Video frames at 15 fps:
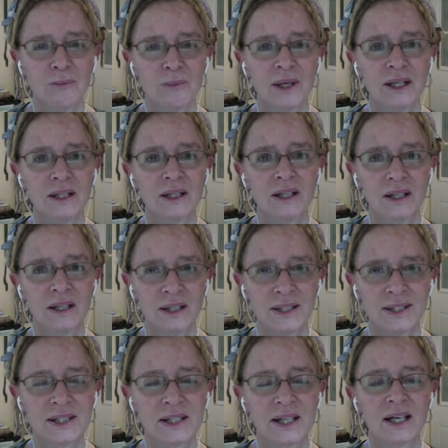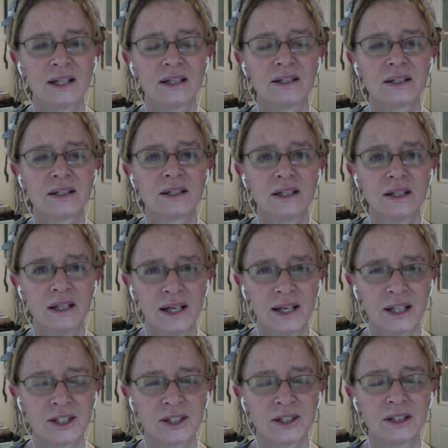but it is that
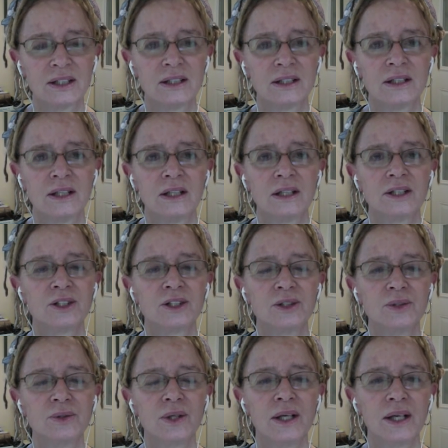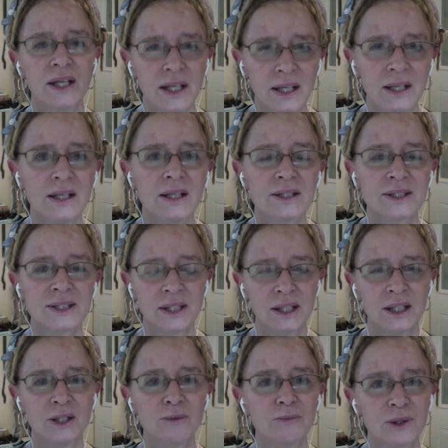connection to he is
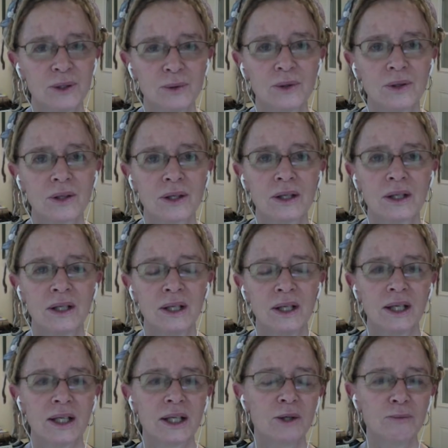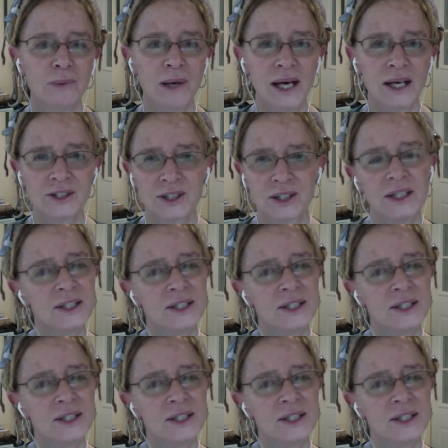in pure compassion.